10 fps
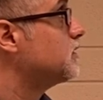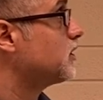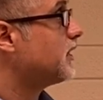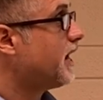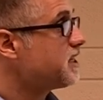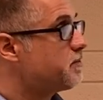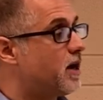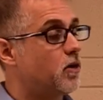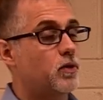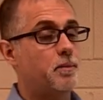So the last
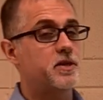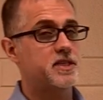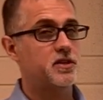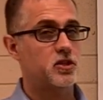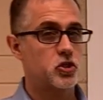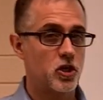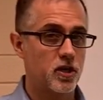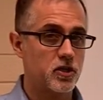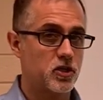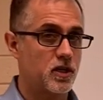model, represent the
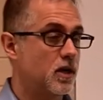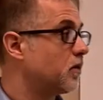church,